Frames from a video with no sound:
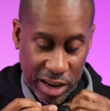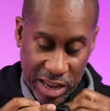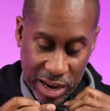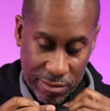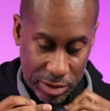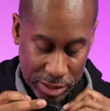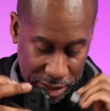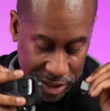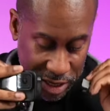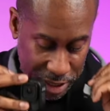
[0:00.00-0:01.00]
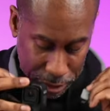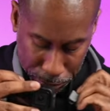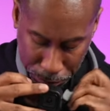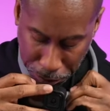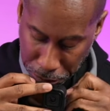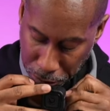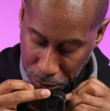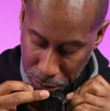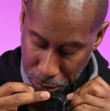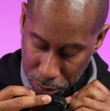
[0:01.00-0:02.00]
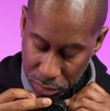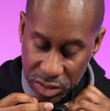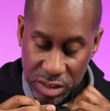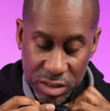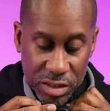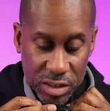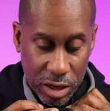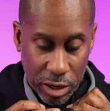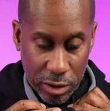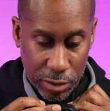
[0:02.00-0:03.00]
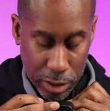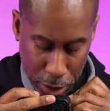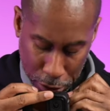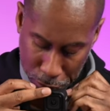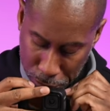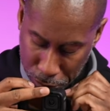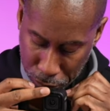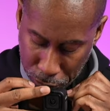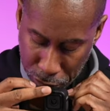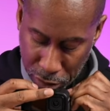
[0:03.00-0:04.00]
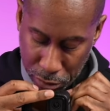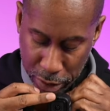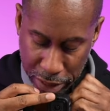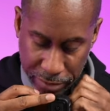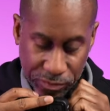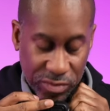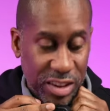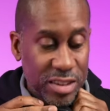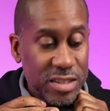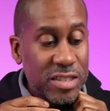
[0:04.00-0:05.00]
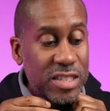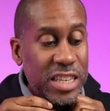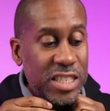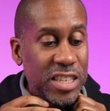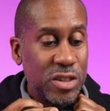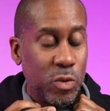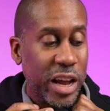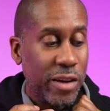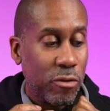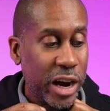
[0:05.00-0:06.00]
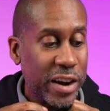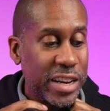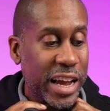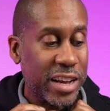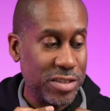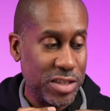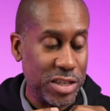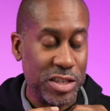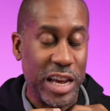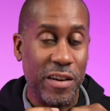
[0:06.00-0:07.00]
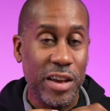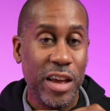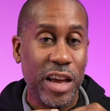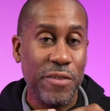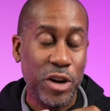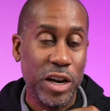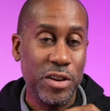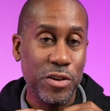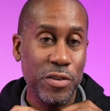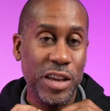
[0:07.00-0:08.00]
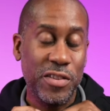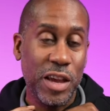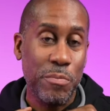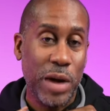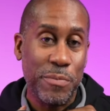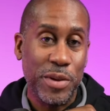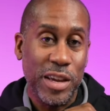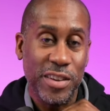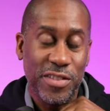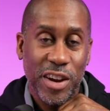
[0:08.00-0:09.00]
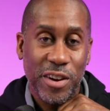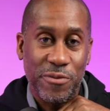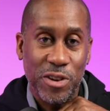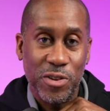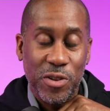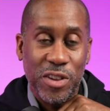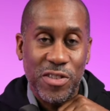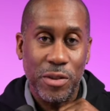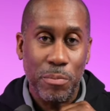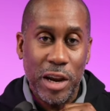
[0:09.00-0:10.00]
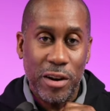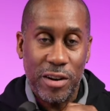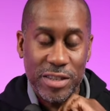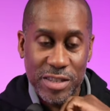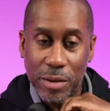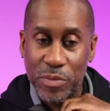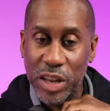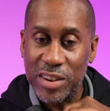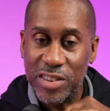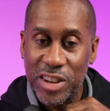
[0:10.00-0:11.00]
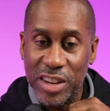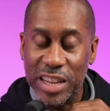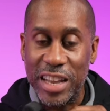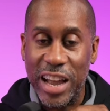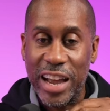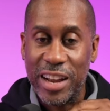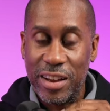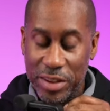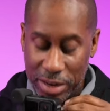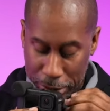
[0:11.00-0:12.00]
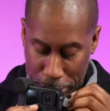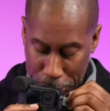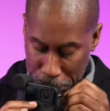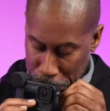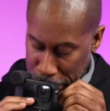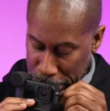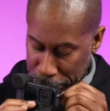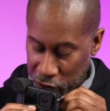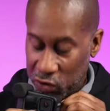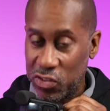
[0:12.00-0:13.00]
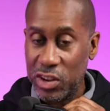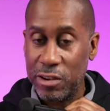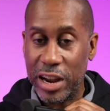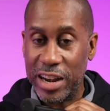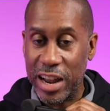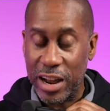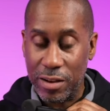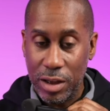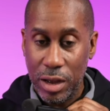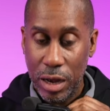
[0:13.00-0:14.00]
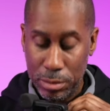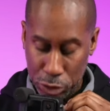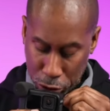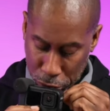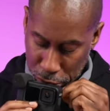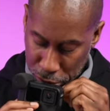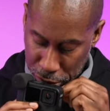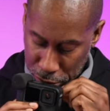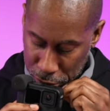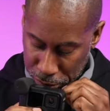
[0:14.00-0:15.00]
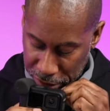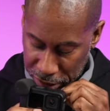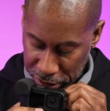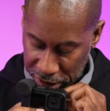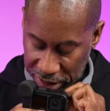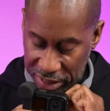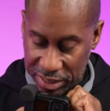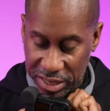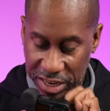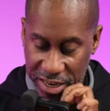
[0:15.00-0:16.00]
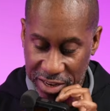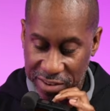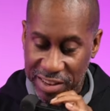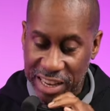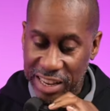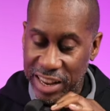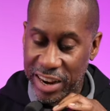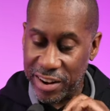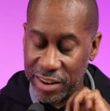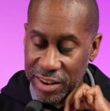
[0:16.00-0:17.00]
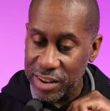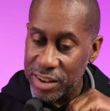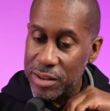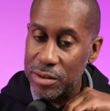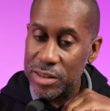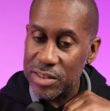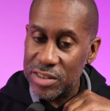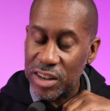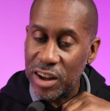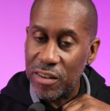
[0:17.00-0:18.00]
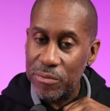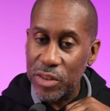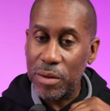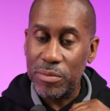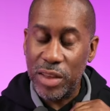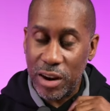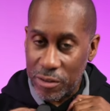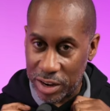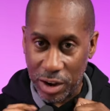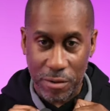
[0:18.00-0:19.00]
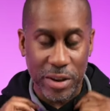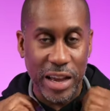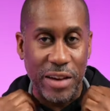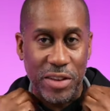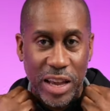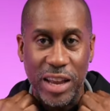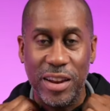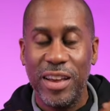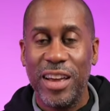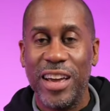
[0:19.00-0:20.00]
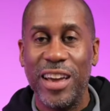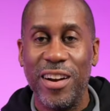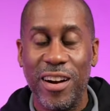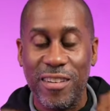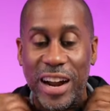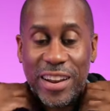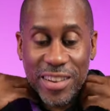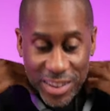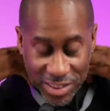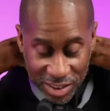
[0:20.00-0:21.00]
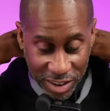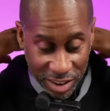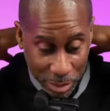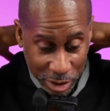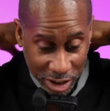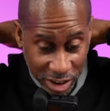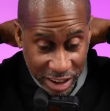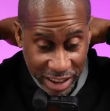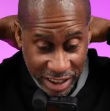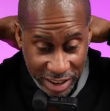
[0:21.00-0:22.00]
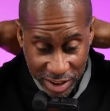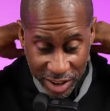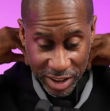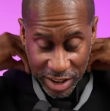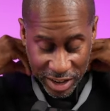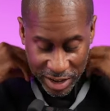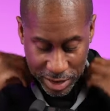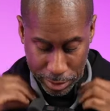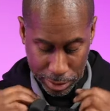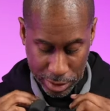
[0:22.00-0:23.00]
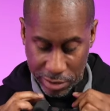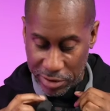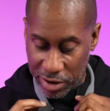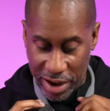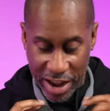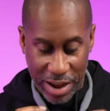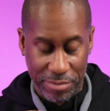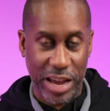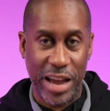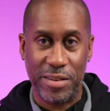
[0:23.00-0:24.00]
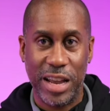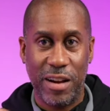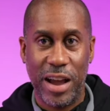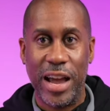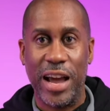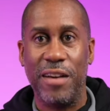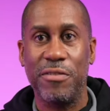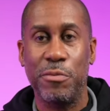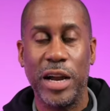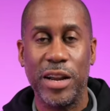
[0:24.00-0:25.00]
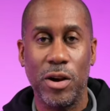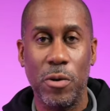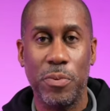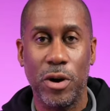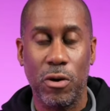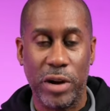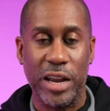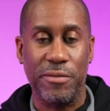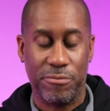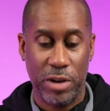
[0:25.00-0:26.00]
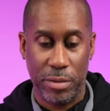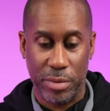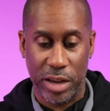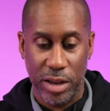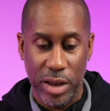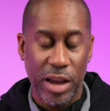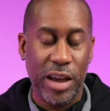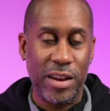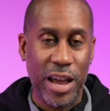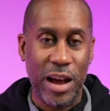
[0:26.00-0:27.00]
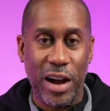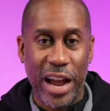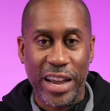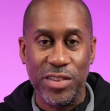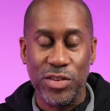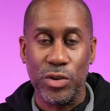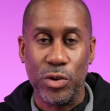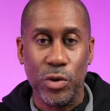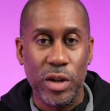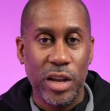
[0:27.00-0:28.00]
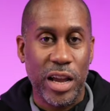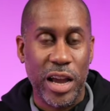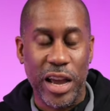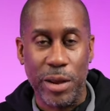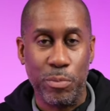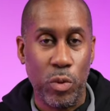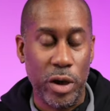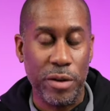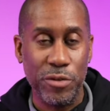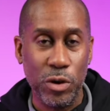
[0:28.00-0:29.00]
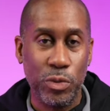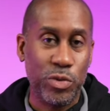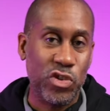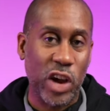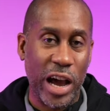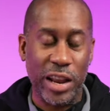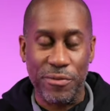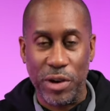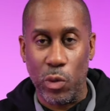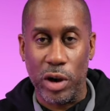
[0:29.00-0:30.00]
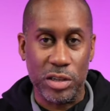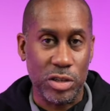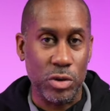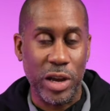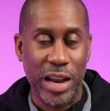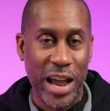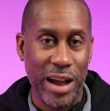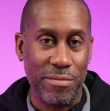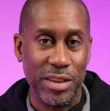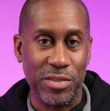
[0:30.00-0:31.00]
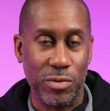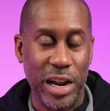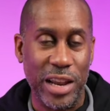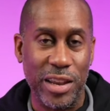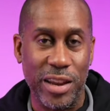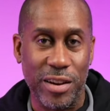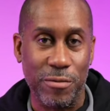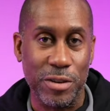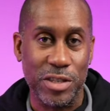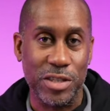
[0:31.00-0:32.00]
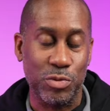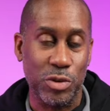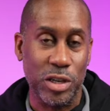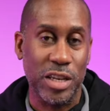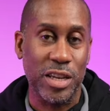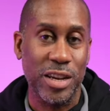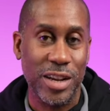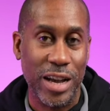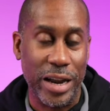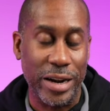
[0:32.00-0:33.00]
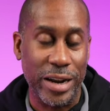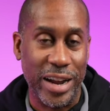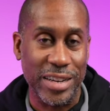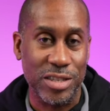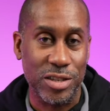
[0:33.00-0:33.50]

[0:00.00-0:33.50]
I can't really see it. So, but such is the way of wearing necklaces. Now, if you're going to do this, it might be easier if you do this in the mirror or something until you get the hang of it because, yeah, as you can see right now, I'm struggling a little bit to get this thing in there. So, oh, there we go. We have it in. And all right, so I'm going to go ahead and there we go. I have that. Now I have my GoPro right in front of me, and now I can do a point of view shot if I wanted to and have this right here, which is really kind of nice.